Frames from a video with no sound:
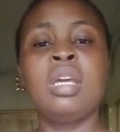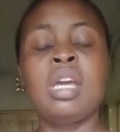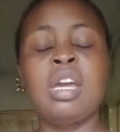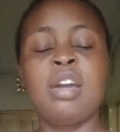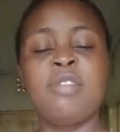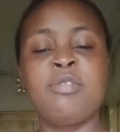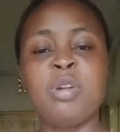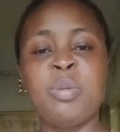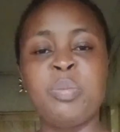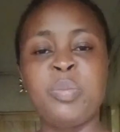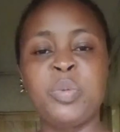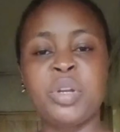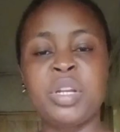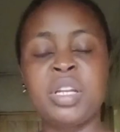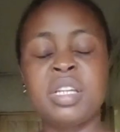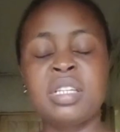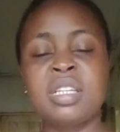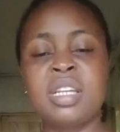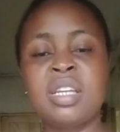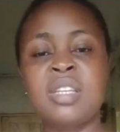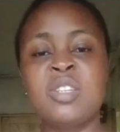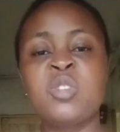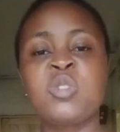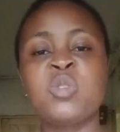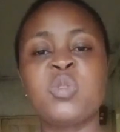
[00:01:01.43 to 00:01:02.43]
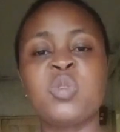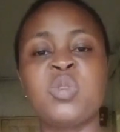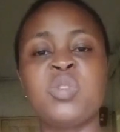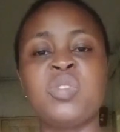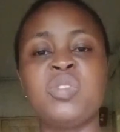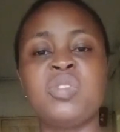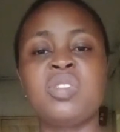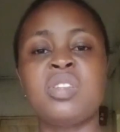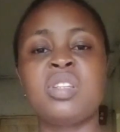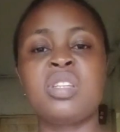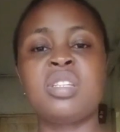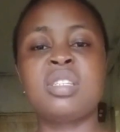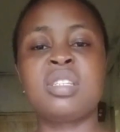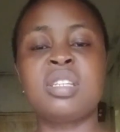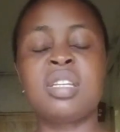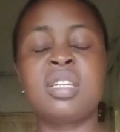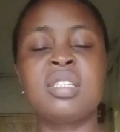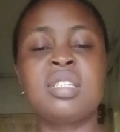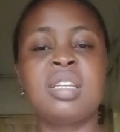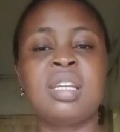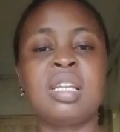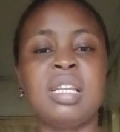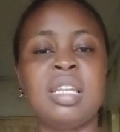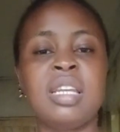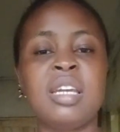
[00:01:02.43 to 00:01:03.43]
evaporators to
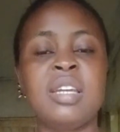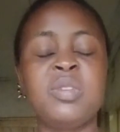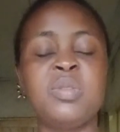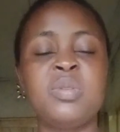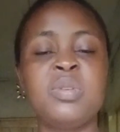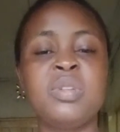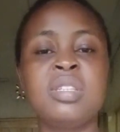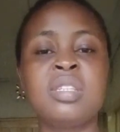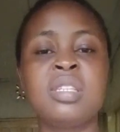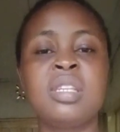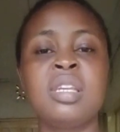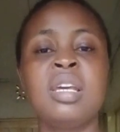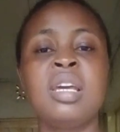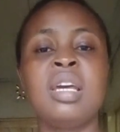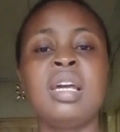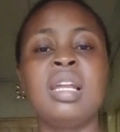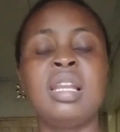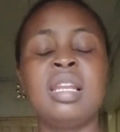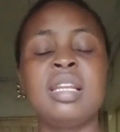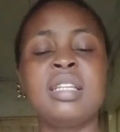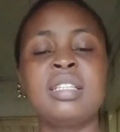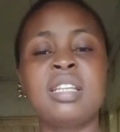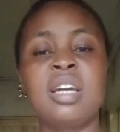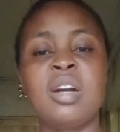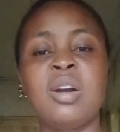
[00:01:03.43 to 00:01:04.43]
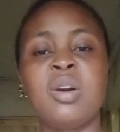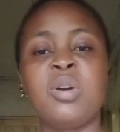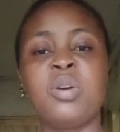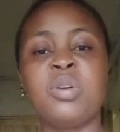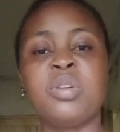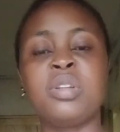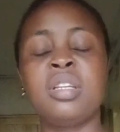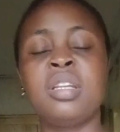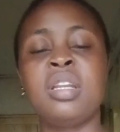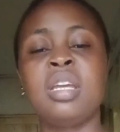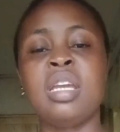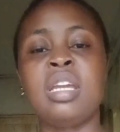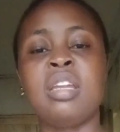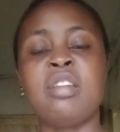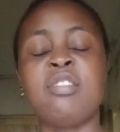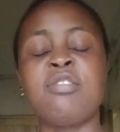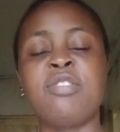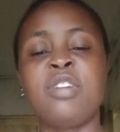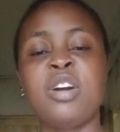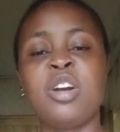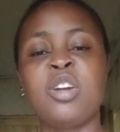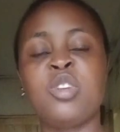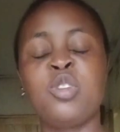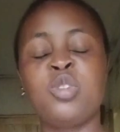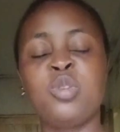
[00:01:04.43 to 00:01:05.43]
concentrate clear juice, later on in
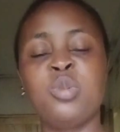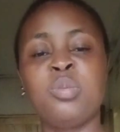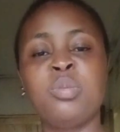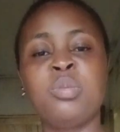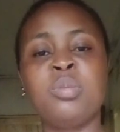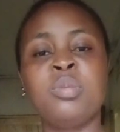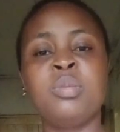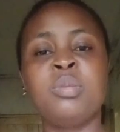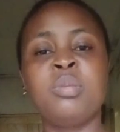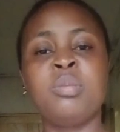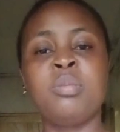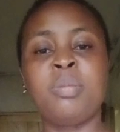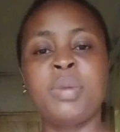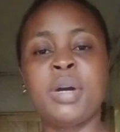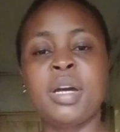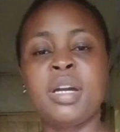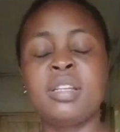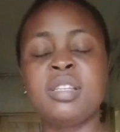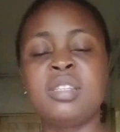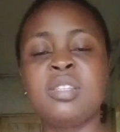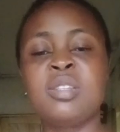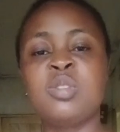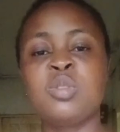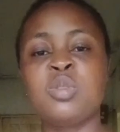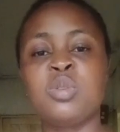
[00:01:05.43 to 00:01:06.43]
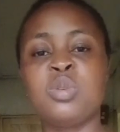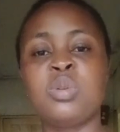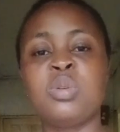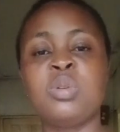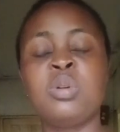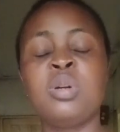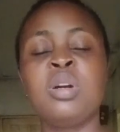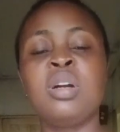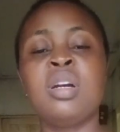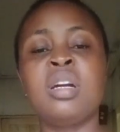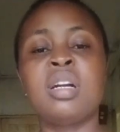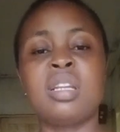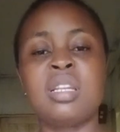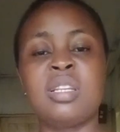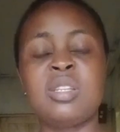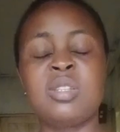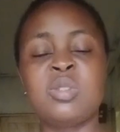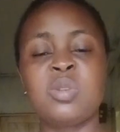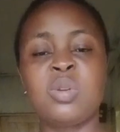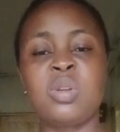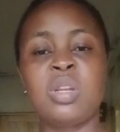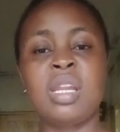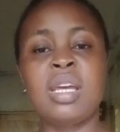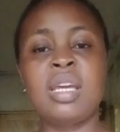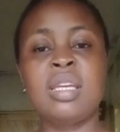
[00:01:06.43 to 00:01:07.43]
vacuum pans to
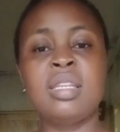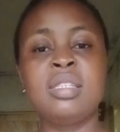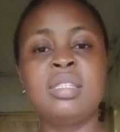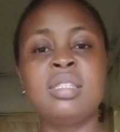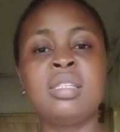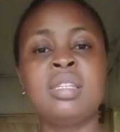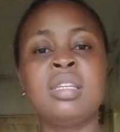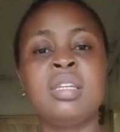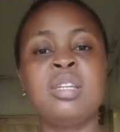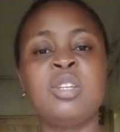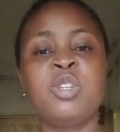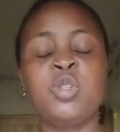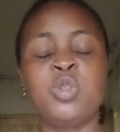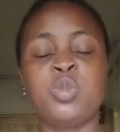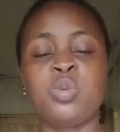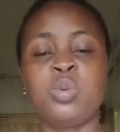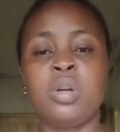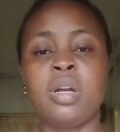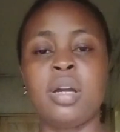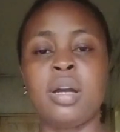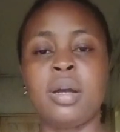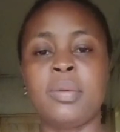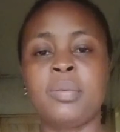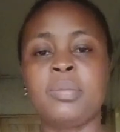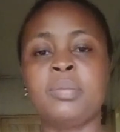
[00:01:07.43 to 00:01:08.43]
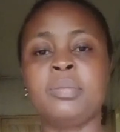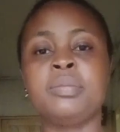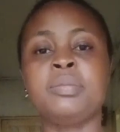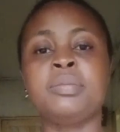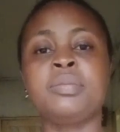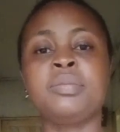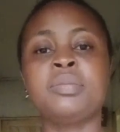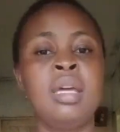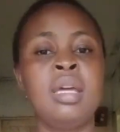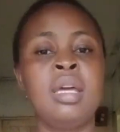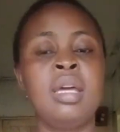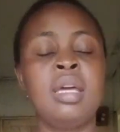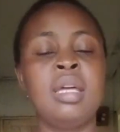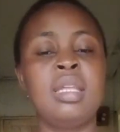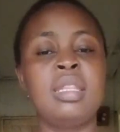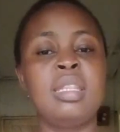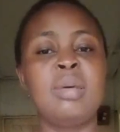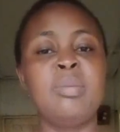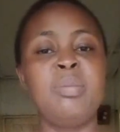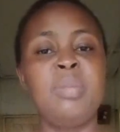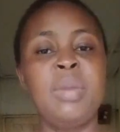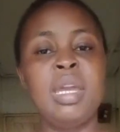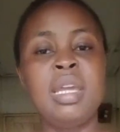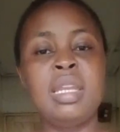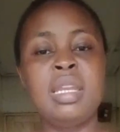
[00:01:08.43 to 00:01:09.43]
crystallize sugar.
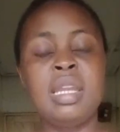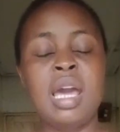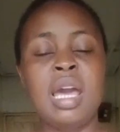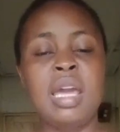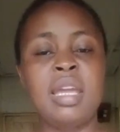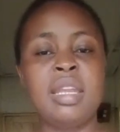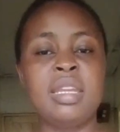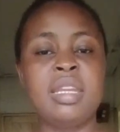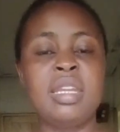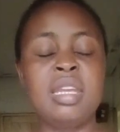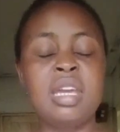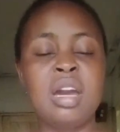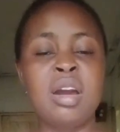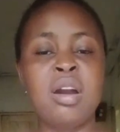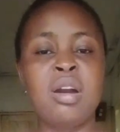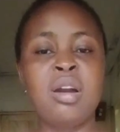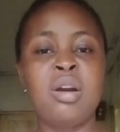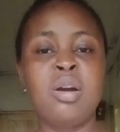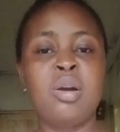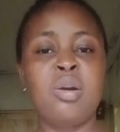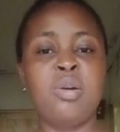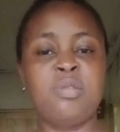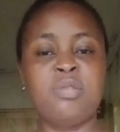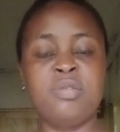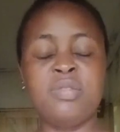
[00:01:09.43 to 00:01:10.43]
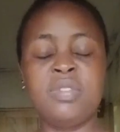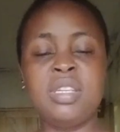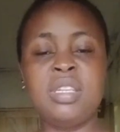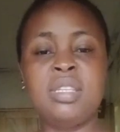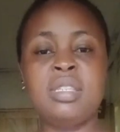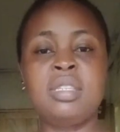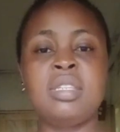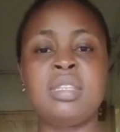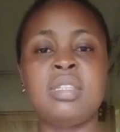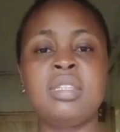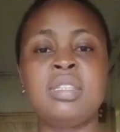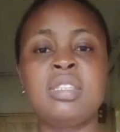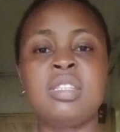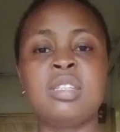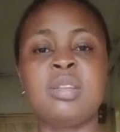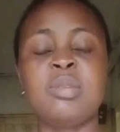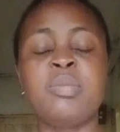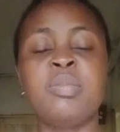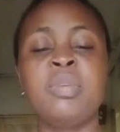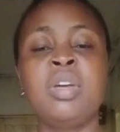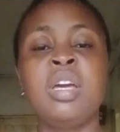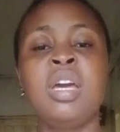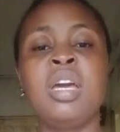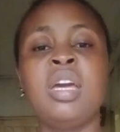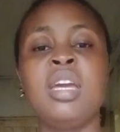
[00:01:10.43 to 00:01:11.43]
The main idea of this
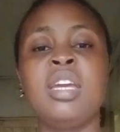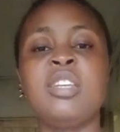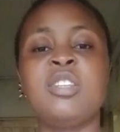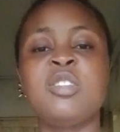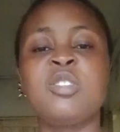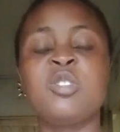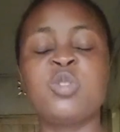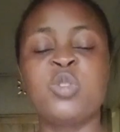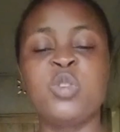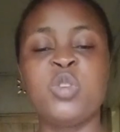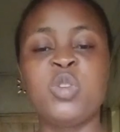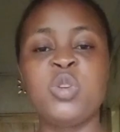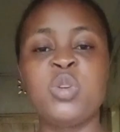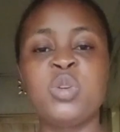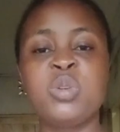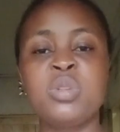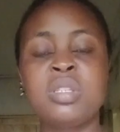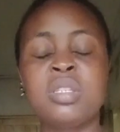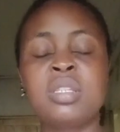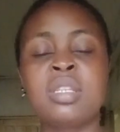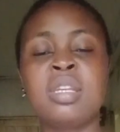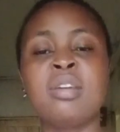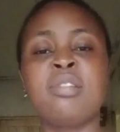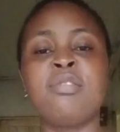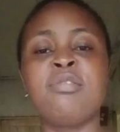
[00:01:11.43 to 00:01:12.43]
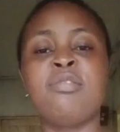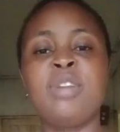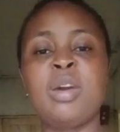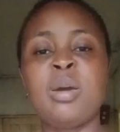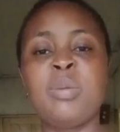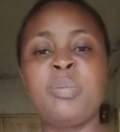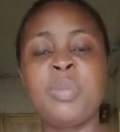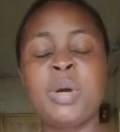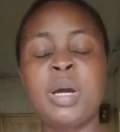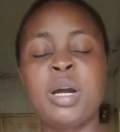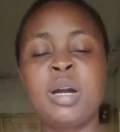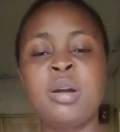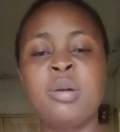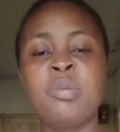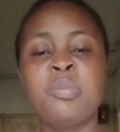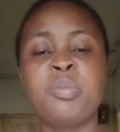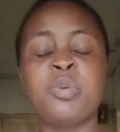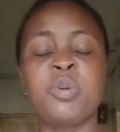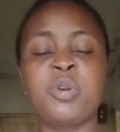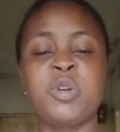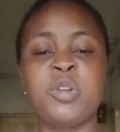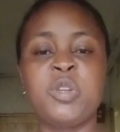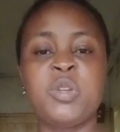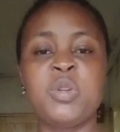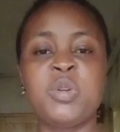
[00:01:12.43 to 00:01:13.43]
system is to use vapor
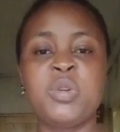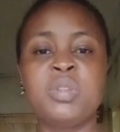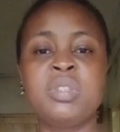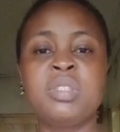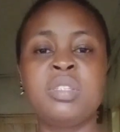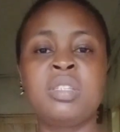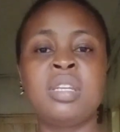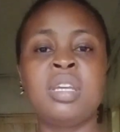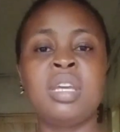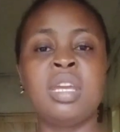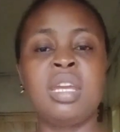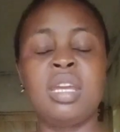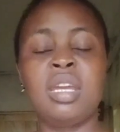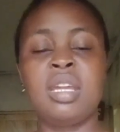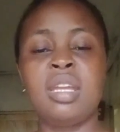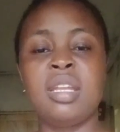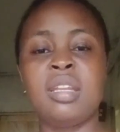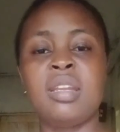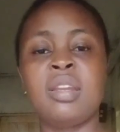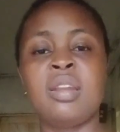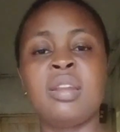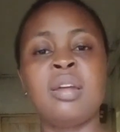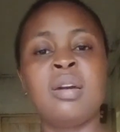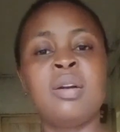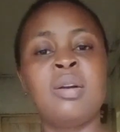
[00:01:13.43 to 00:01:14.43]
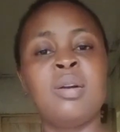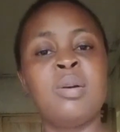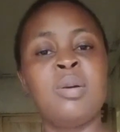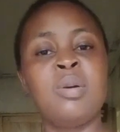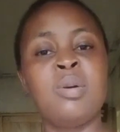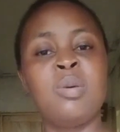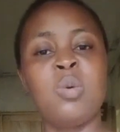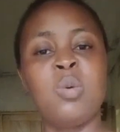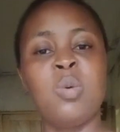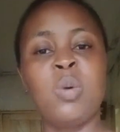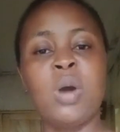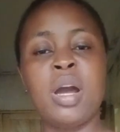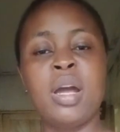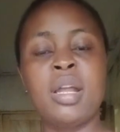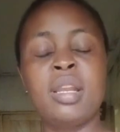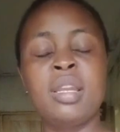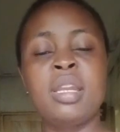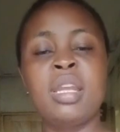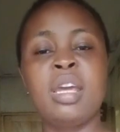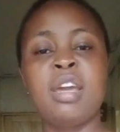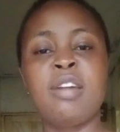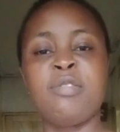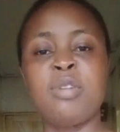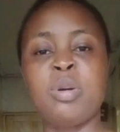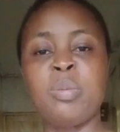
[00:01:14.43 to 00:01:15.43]
produced in
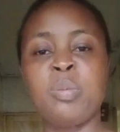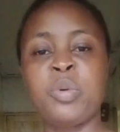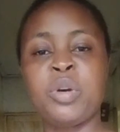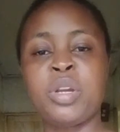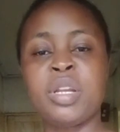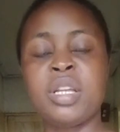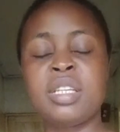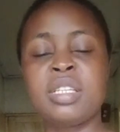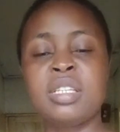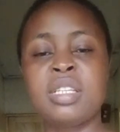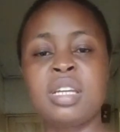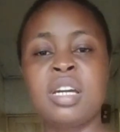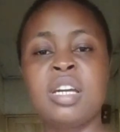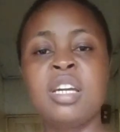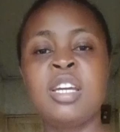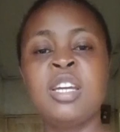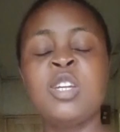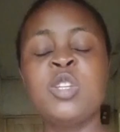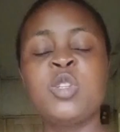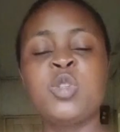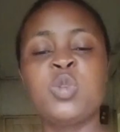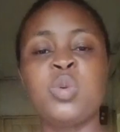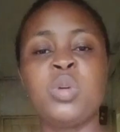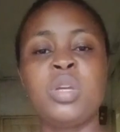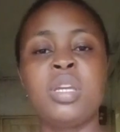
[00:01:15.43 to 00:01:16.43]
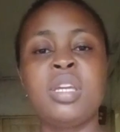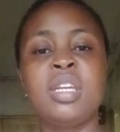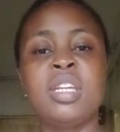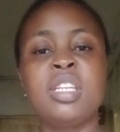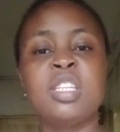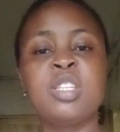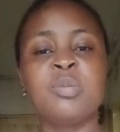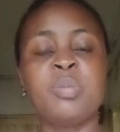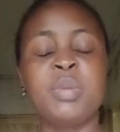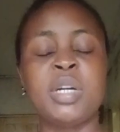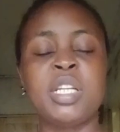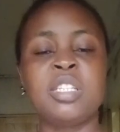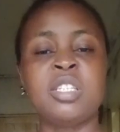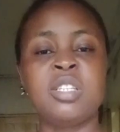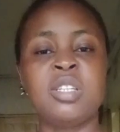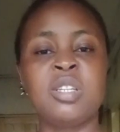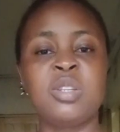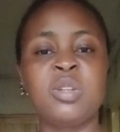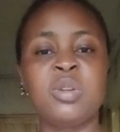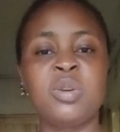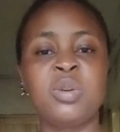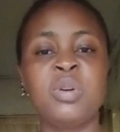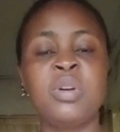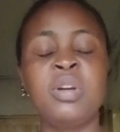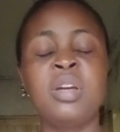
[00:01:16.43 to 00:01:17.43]
one evaporator to heat
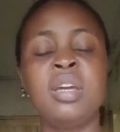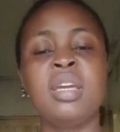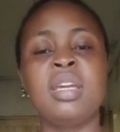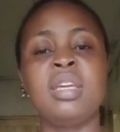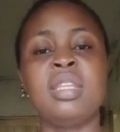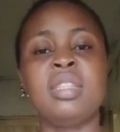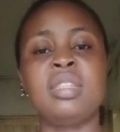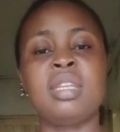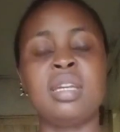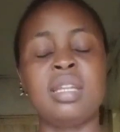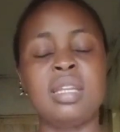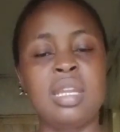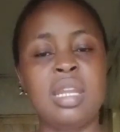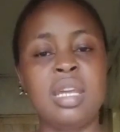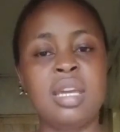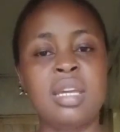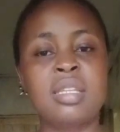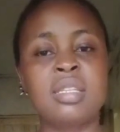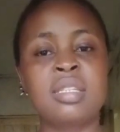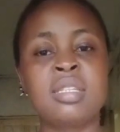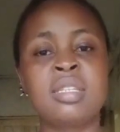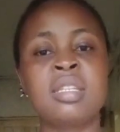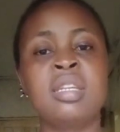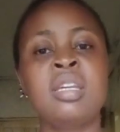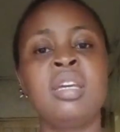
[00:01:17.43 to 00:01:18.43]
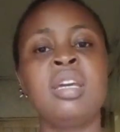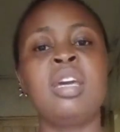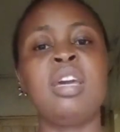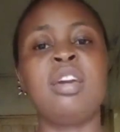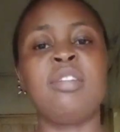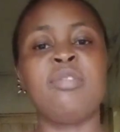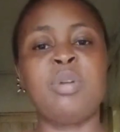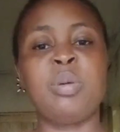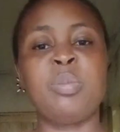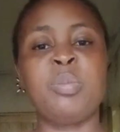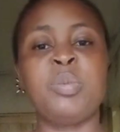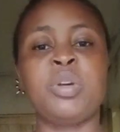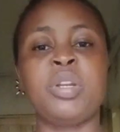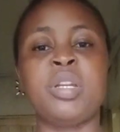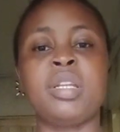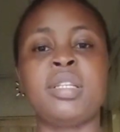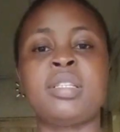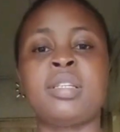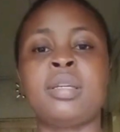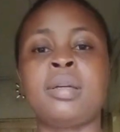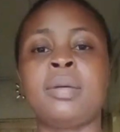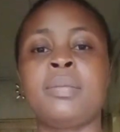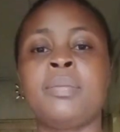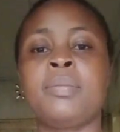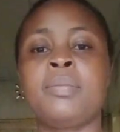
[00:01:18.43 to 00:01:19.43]
material in the next evaporator.